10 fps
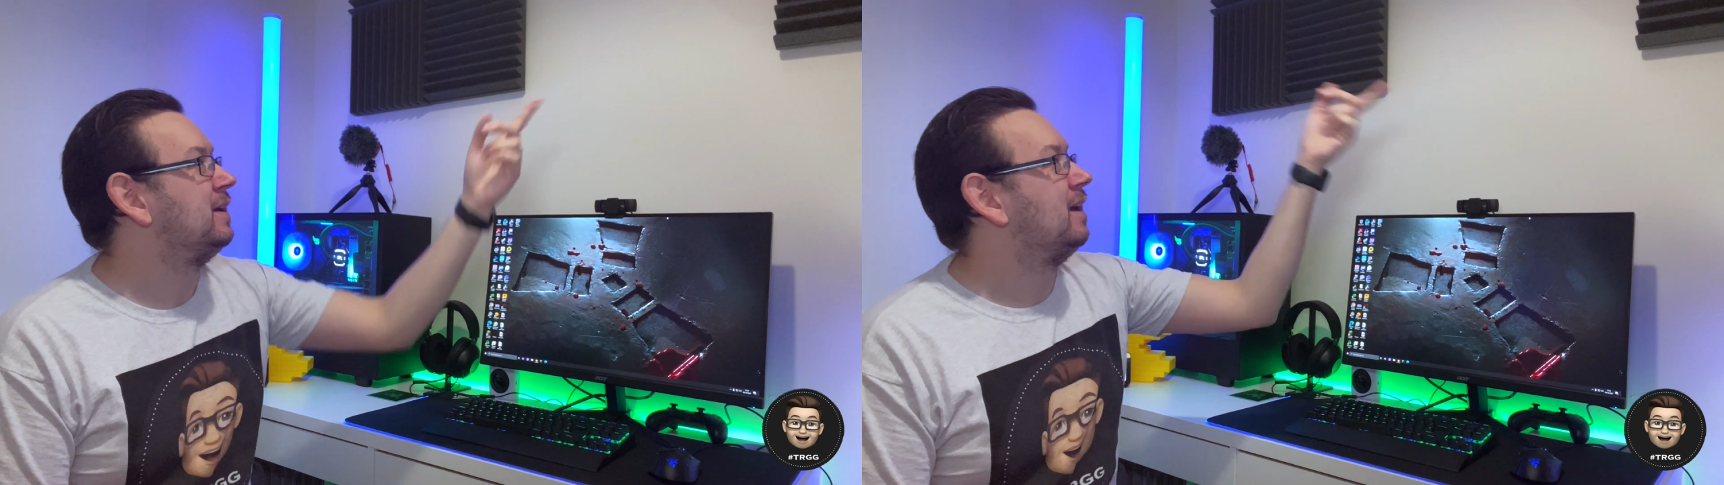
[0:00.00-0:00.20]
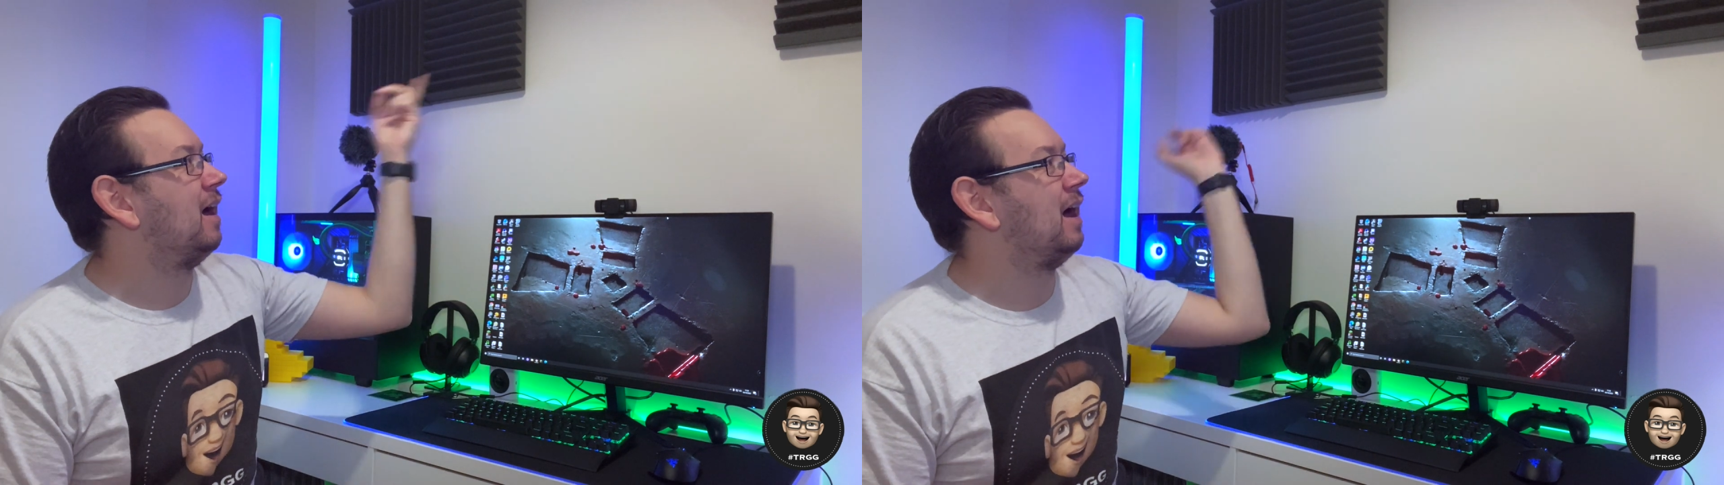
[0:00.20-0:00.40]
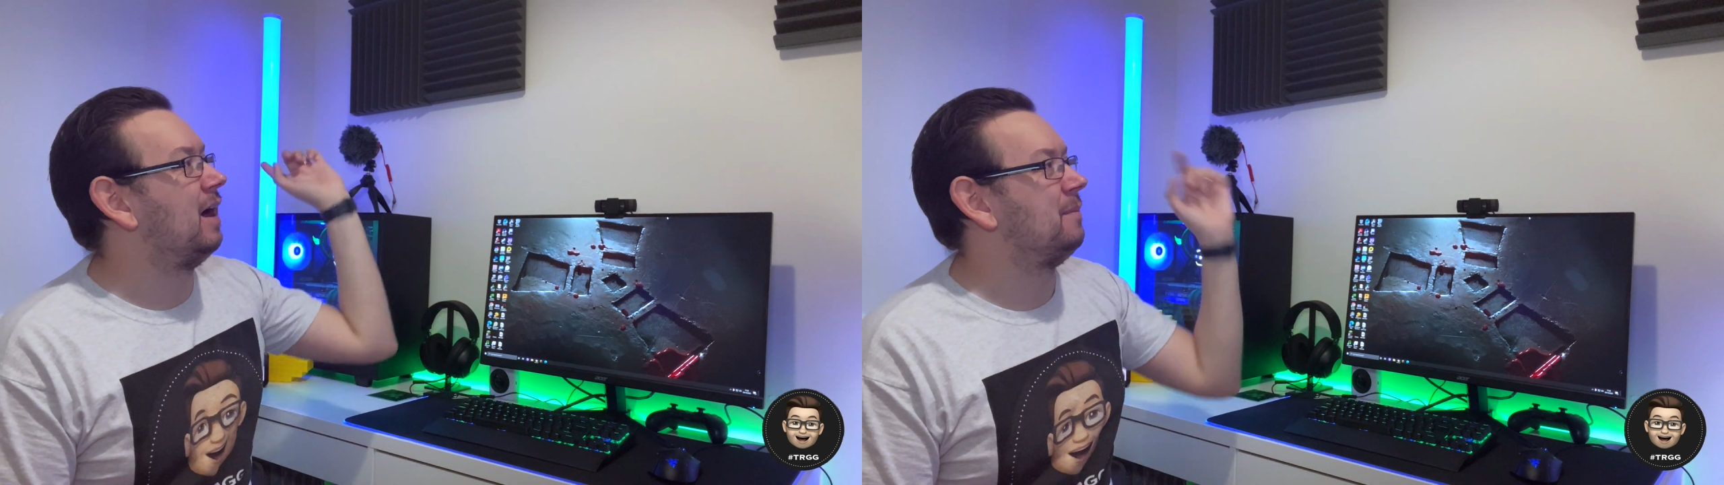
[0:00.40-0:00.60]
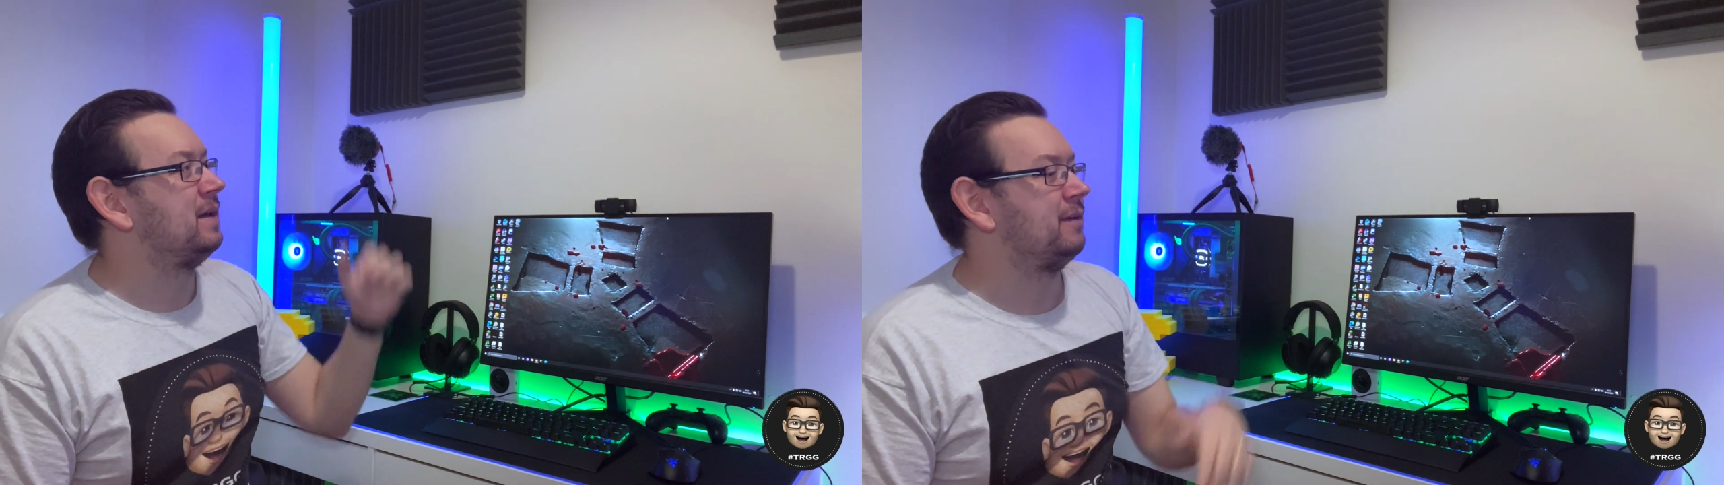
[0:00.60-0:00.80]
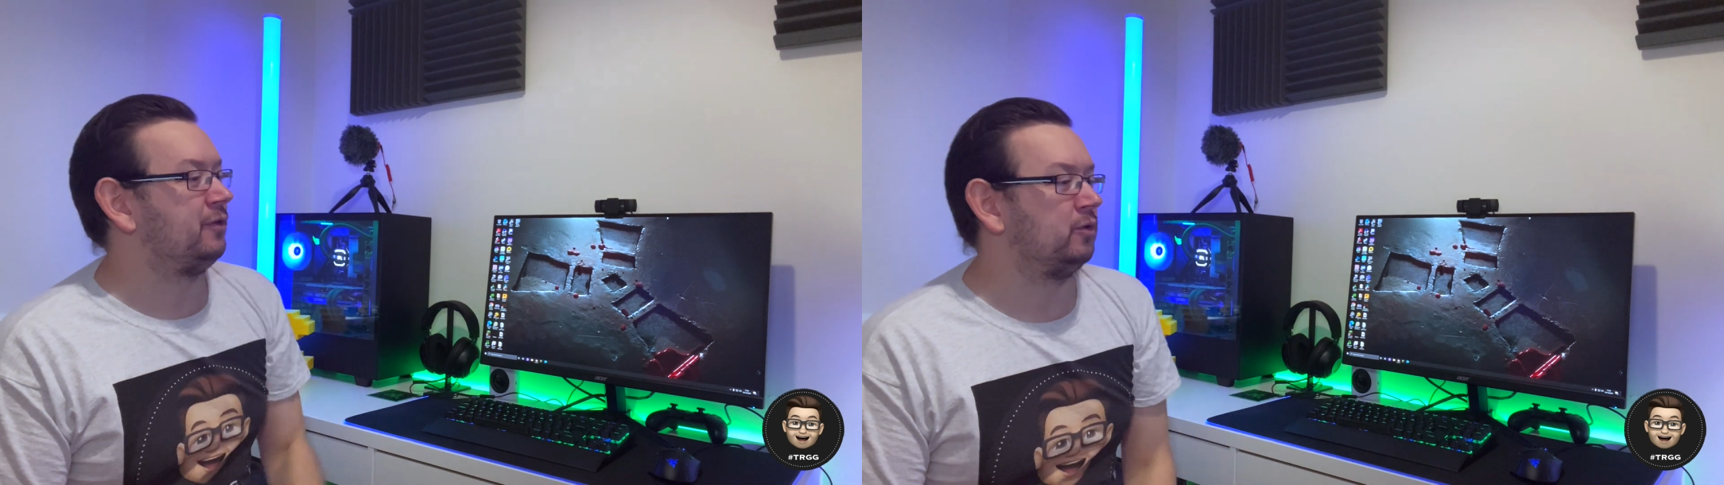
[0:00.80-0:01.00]

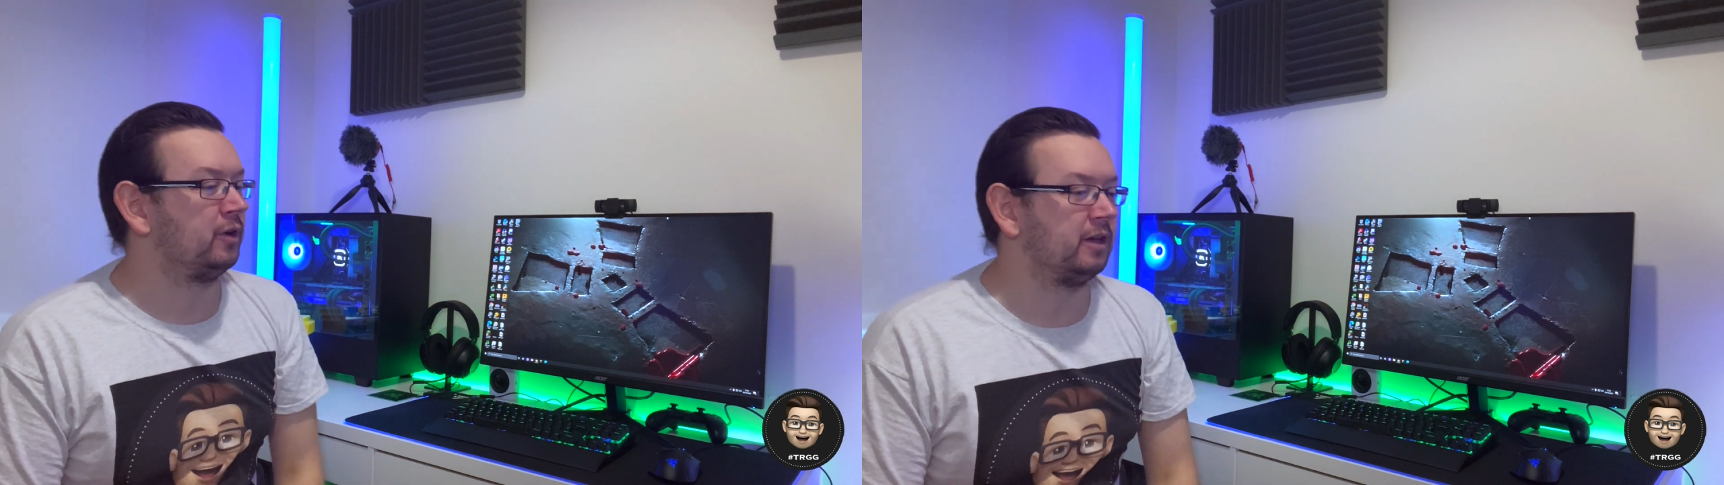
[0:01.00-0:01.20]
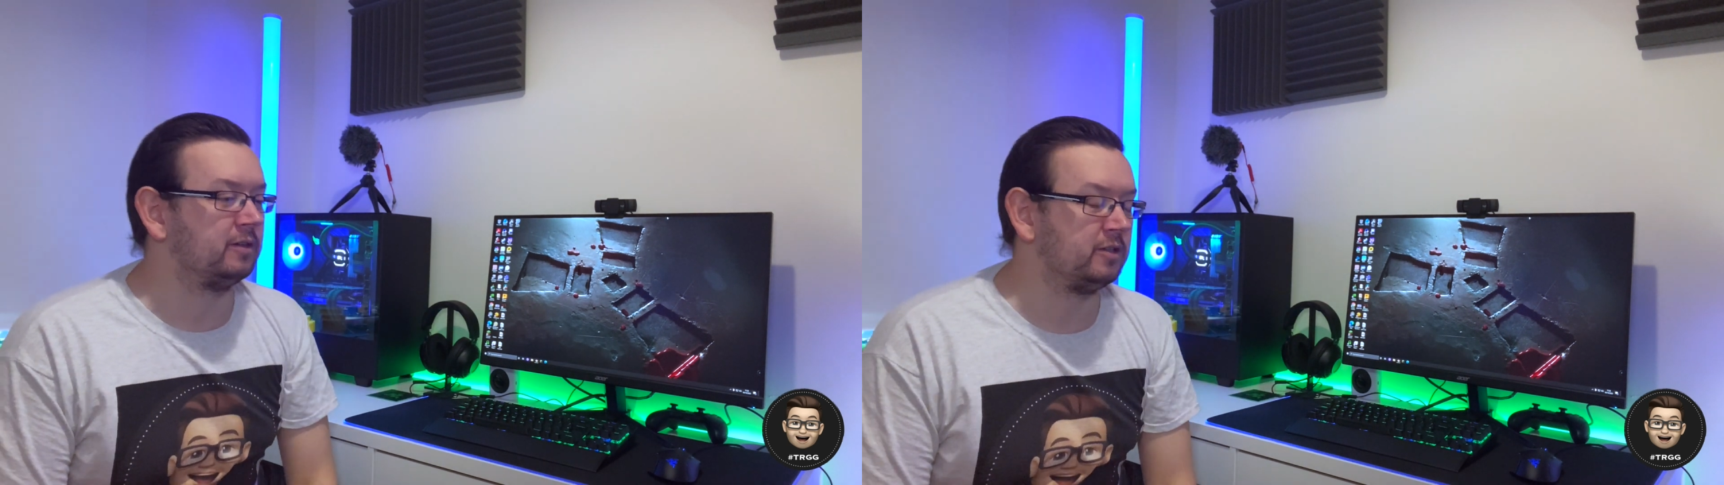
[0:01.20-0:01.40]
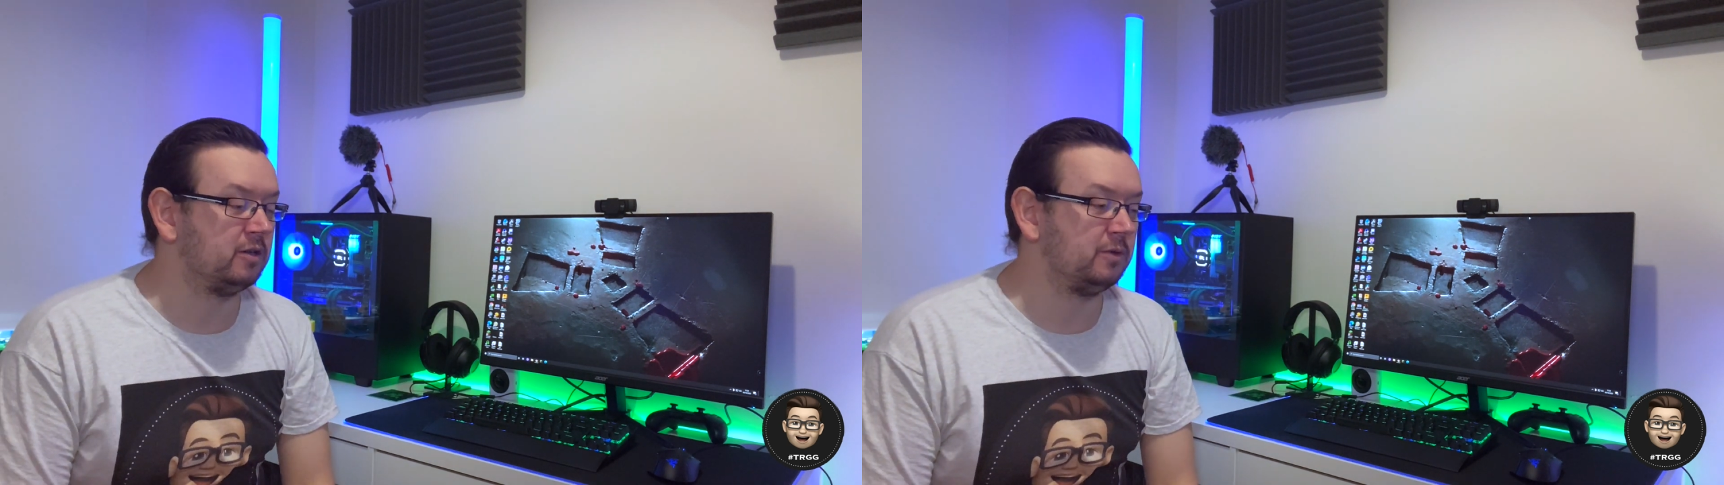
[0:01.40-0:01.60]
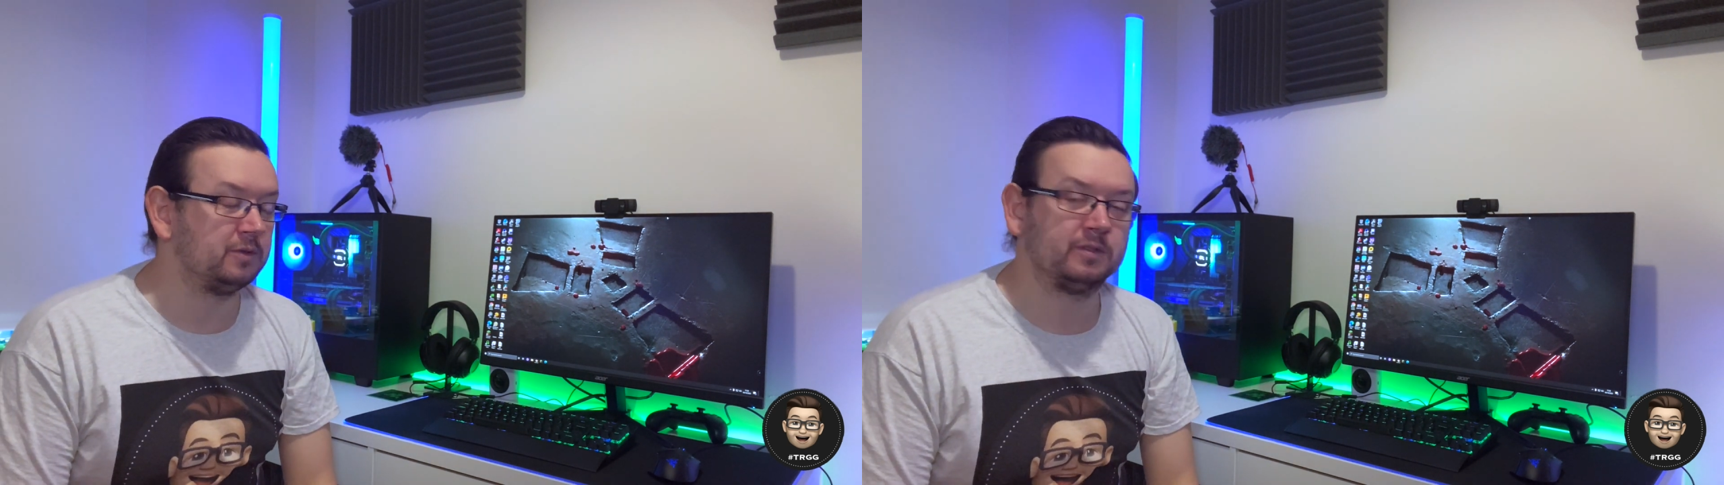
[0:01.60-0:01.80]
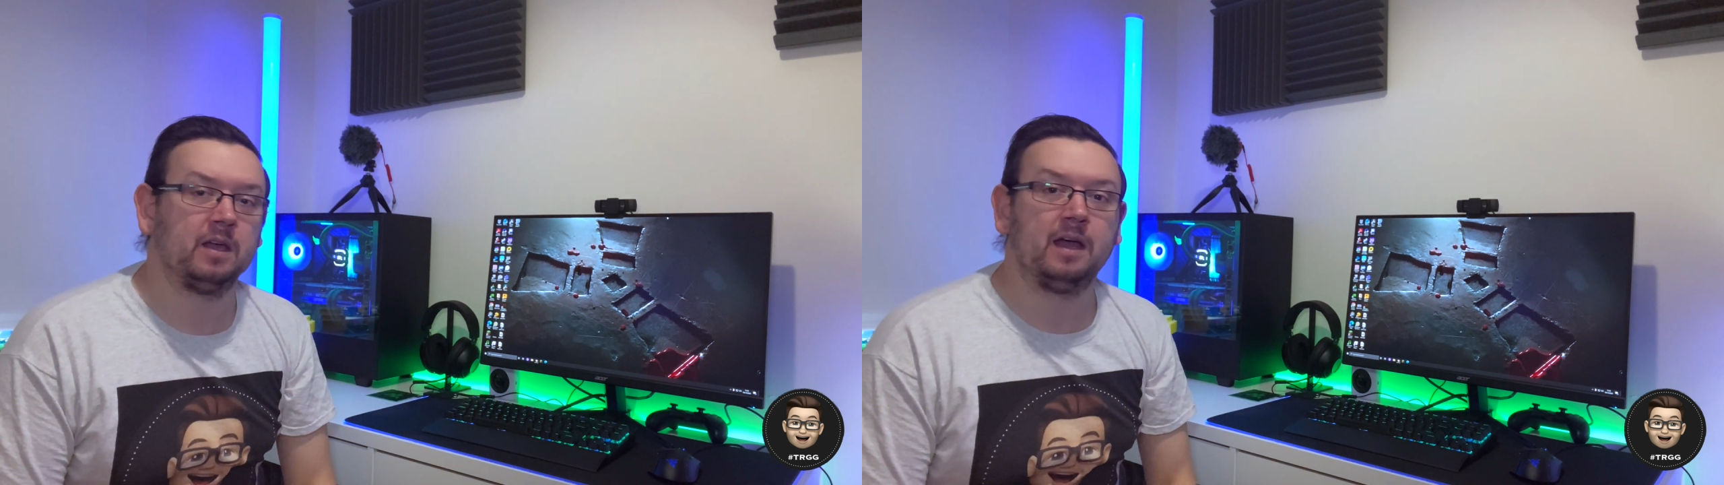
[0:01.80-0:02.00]
if you're looking to use